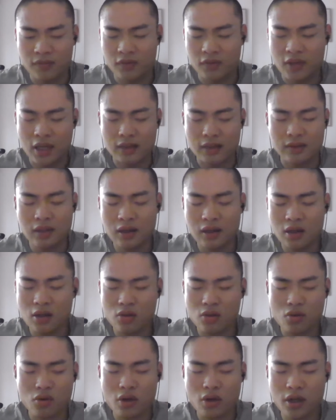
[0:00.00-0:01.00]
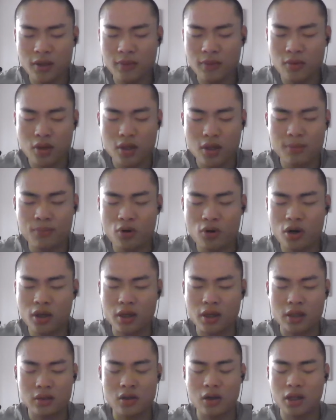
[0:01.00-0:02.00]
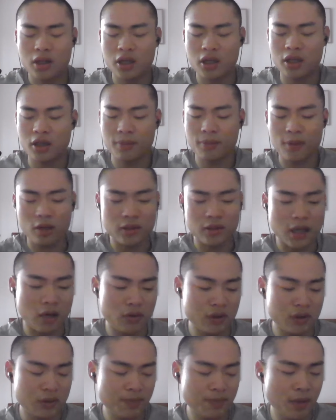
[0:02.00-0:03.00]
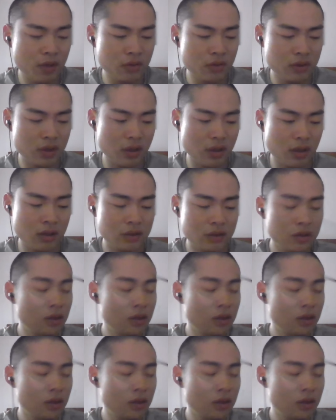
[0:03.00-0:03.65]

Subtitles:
Let's take a quick break talking about our sponsors.